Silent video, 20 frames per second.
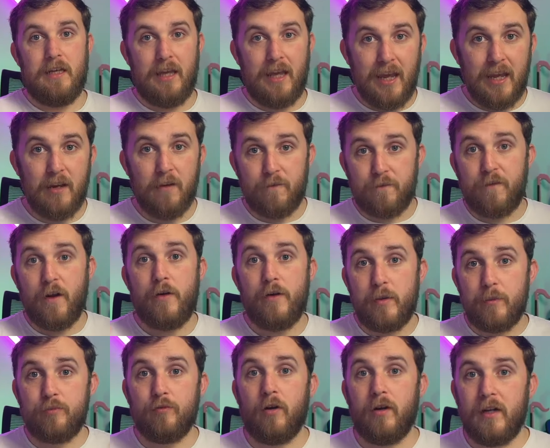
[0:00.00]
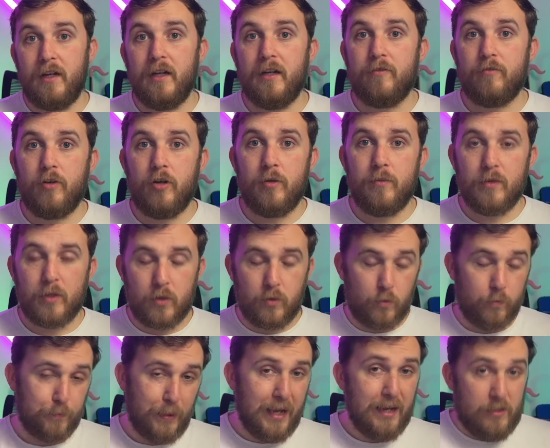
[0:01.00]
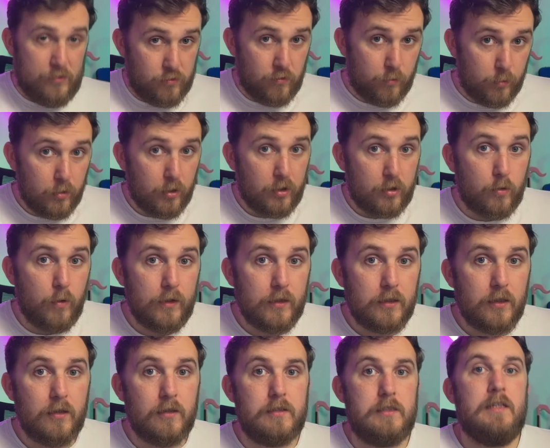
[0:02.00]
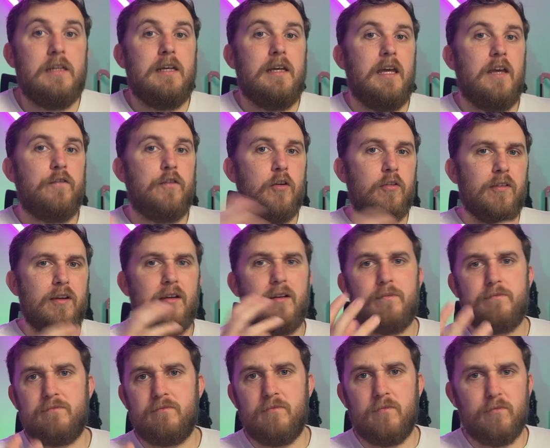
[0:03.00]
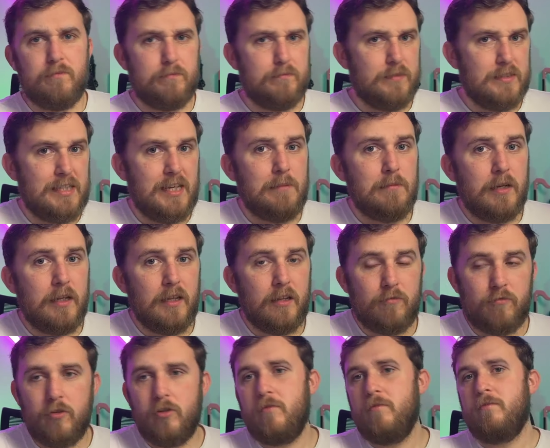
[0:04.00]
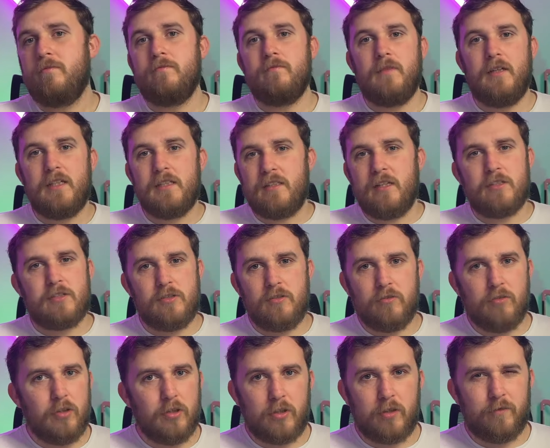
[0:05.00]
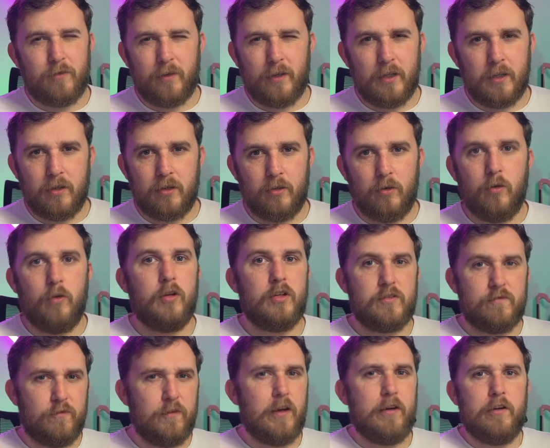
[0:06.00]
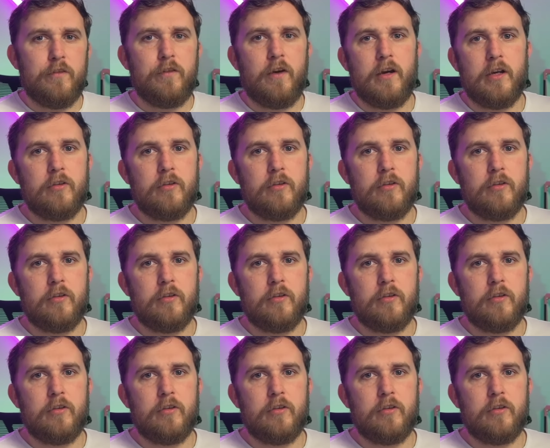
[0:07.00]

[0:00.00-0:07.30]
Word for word: in a very brightly lit room, the pass-through will look quite good. If you're in a dimly lit room, it doesn't look very good at all. It looks very, very